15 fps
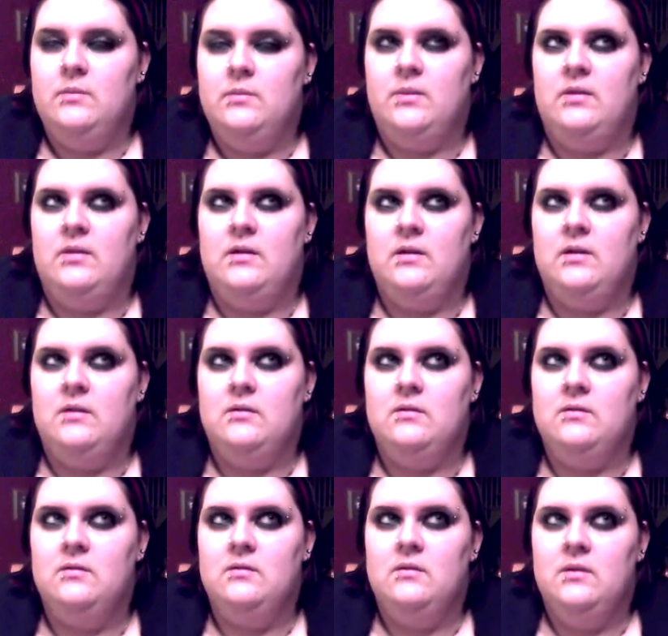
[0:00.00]
Let me think.
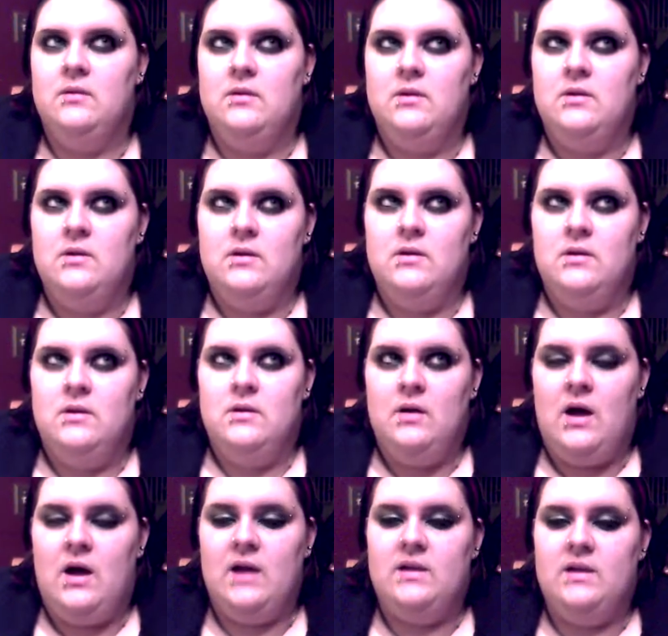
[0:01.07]

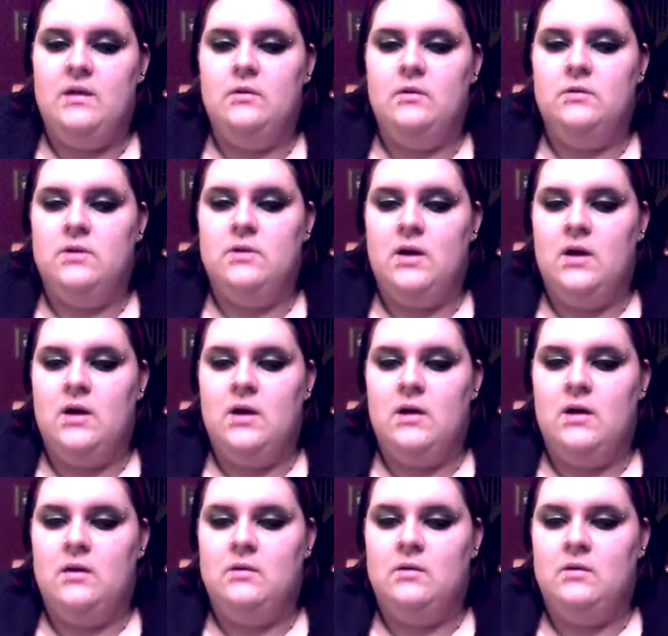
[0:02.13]
I killed uh,